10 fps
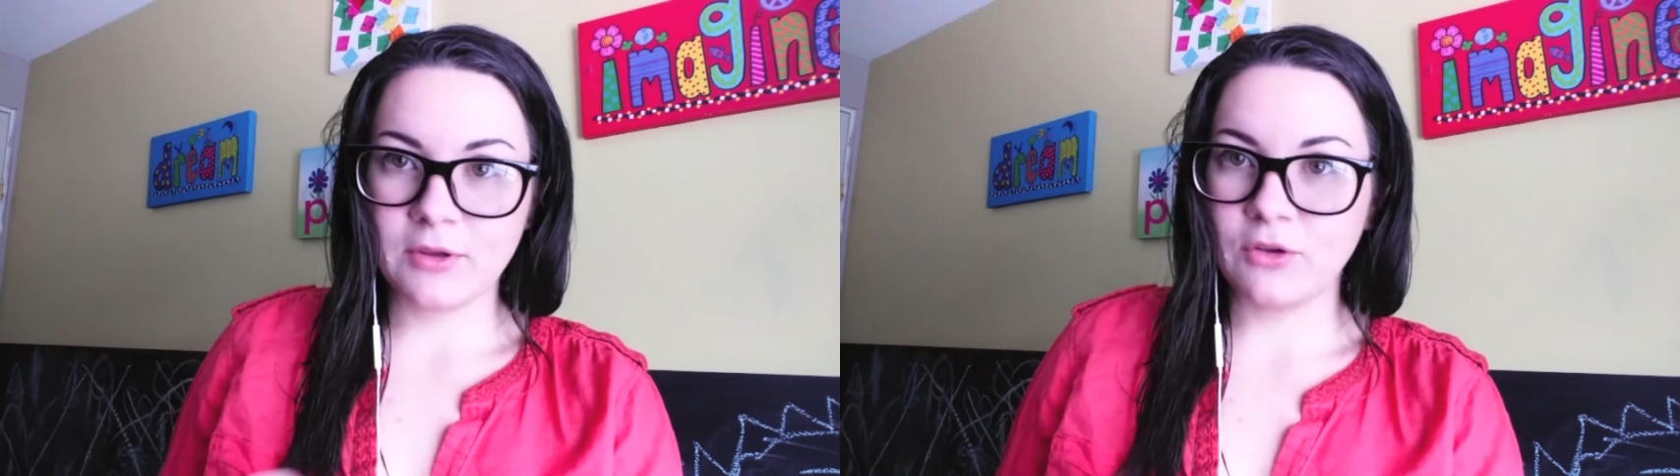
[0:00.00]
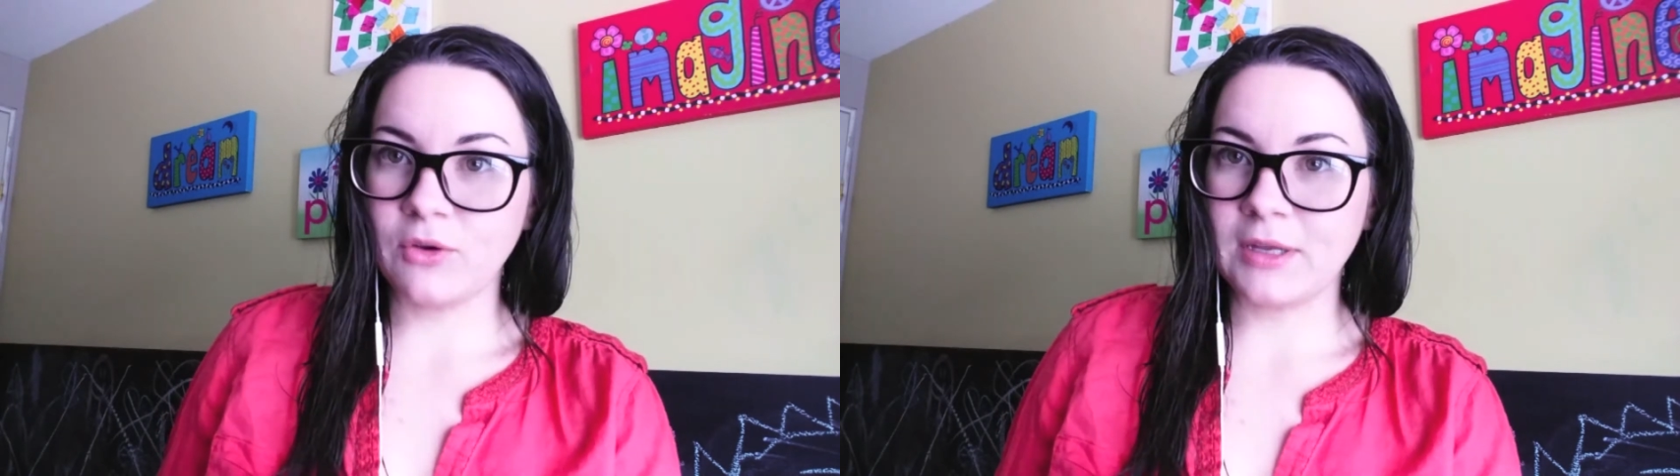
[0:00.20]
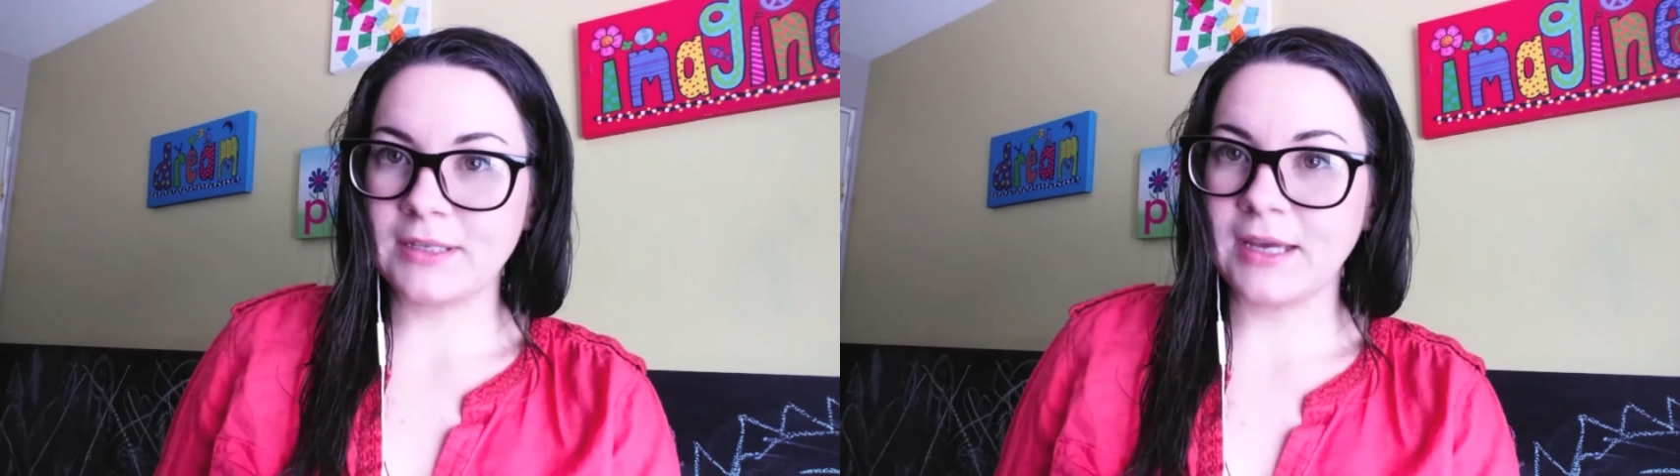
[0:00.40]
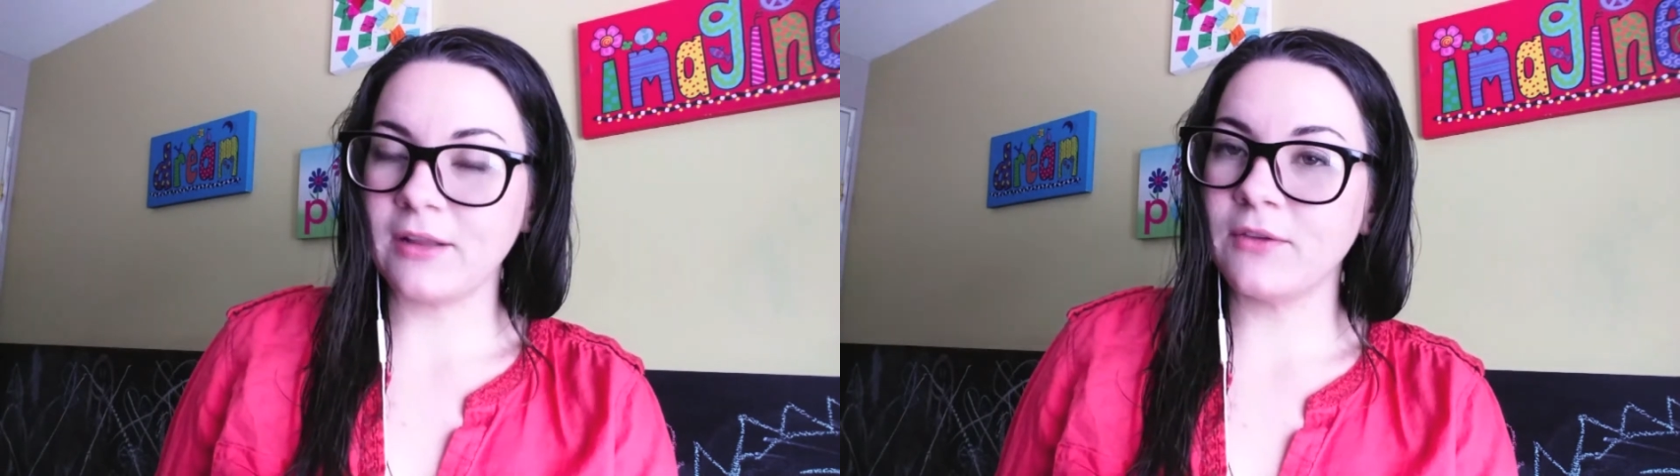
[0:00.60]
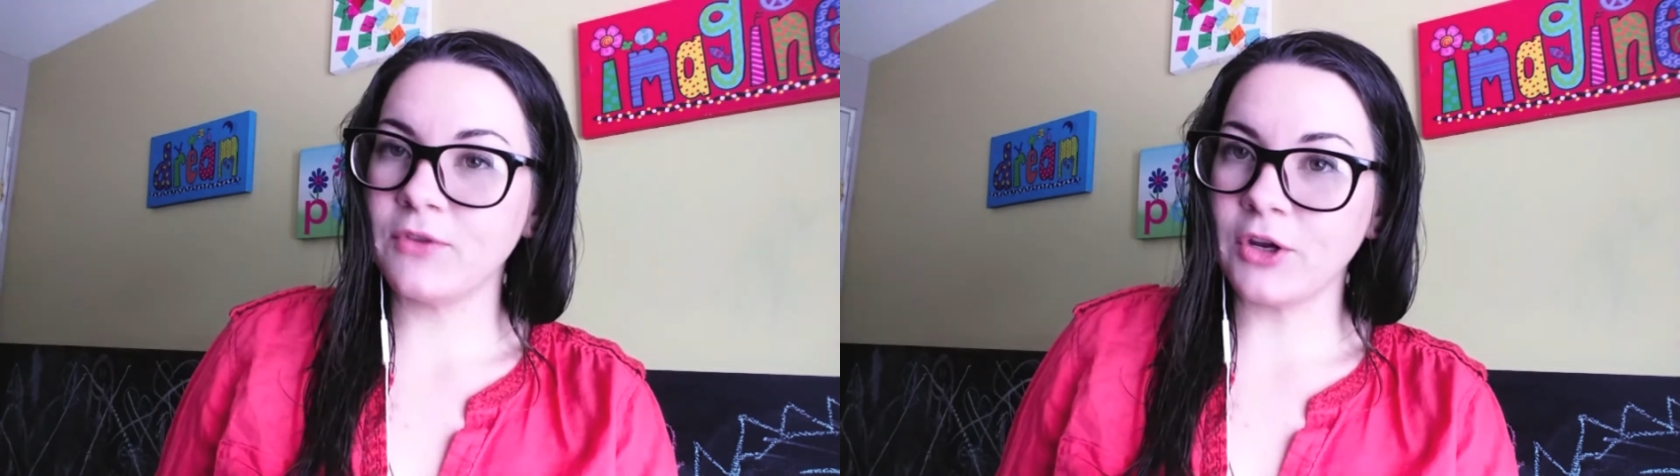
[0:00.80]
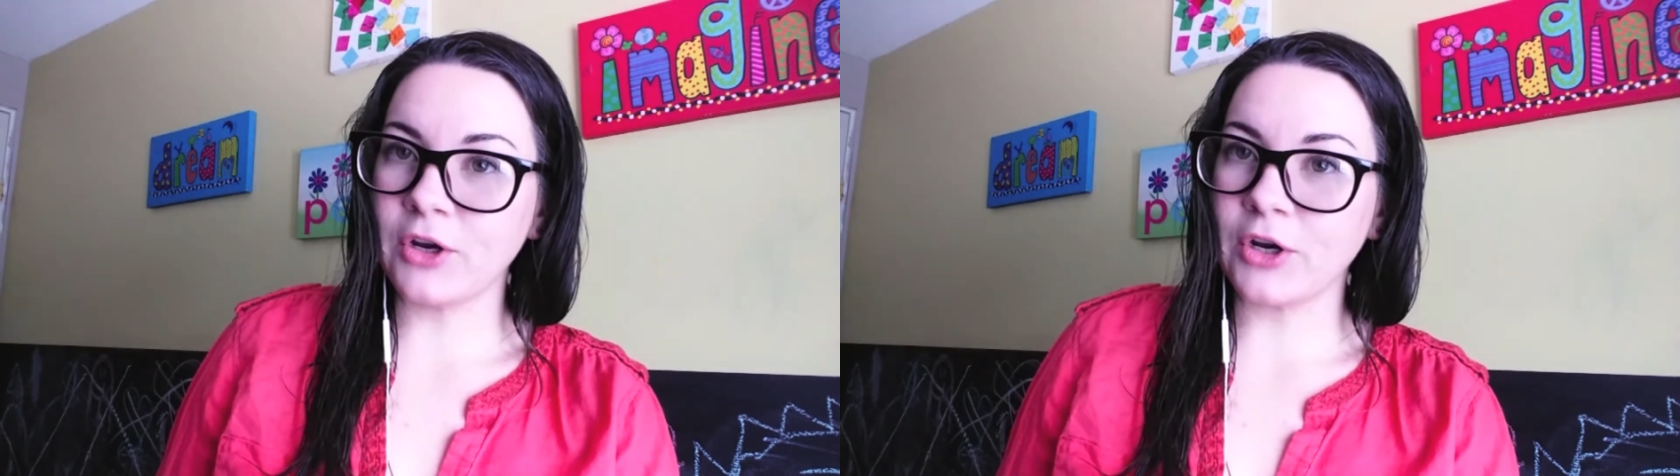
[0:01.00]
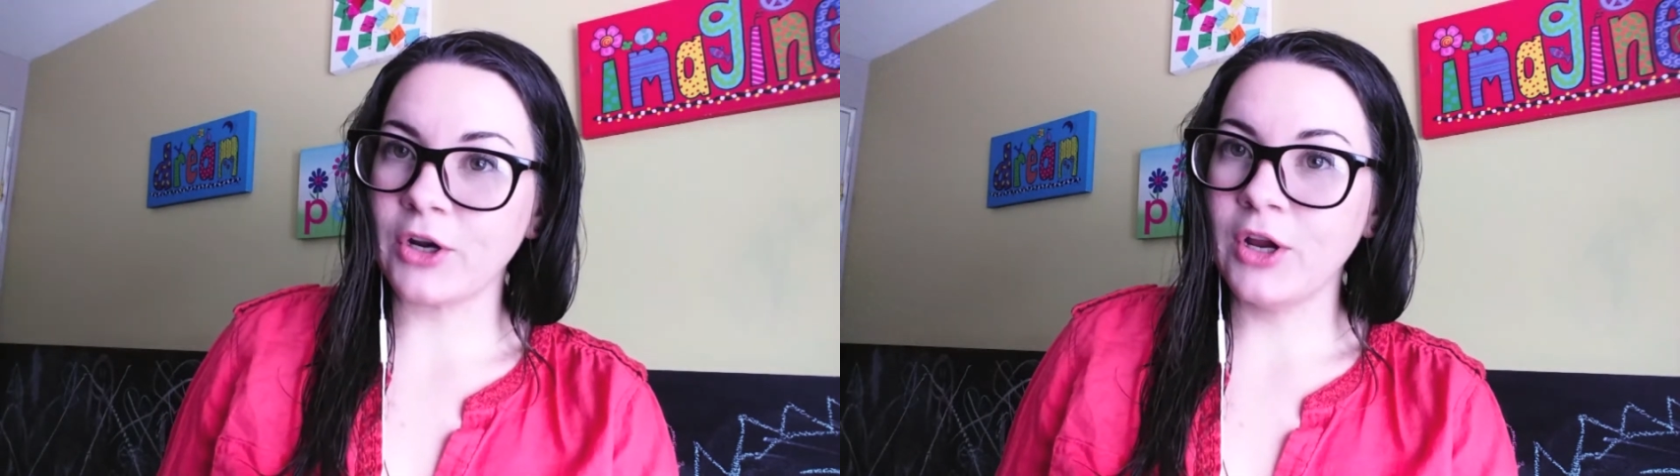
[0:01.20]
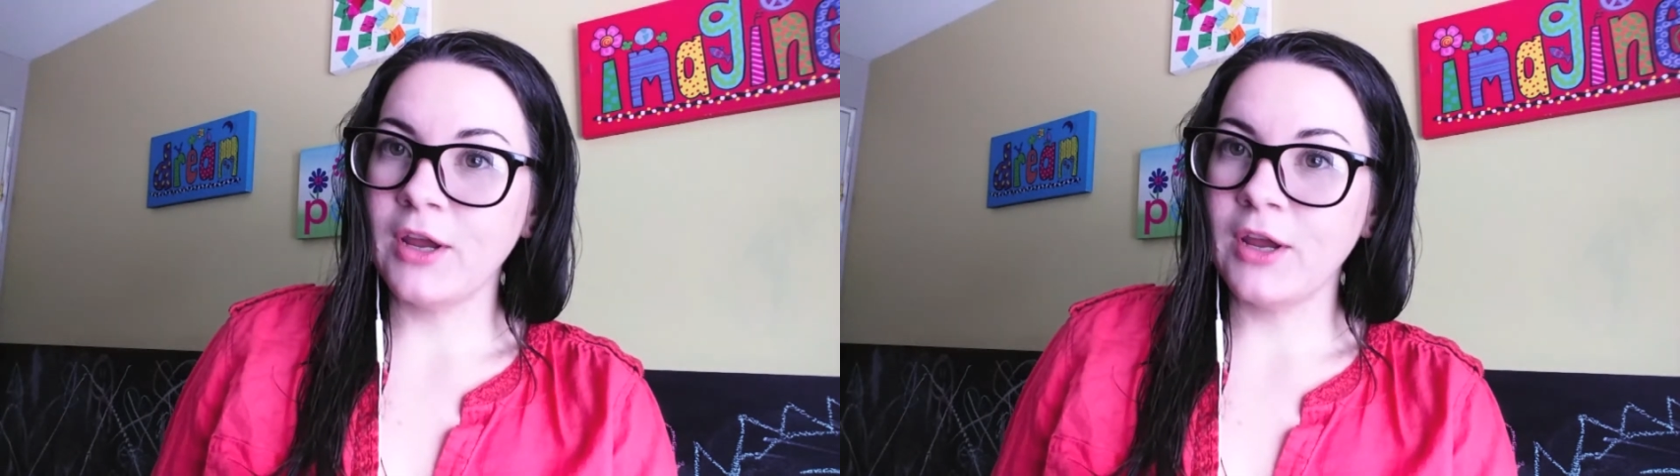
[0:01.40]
you can tell if you're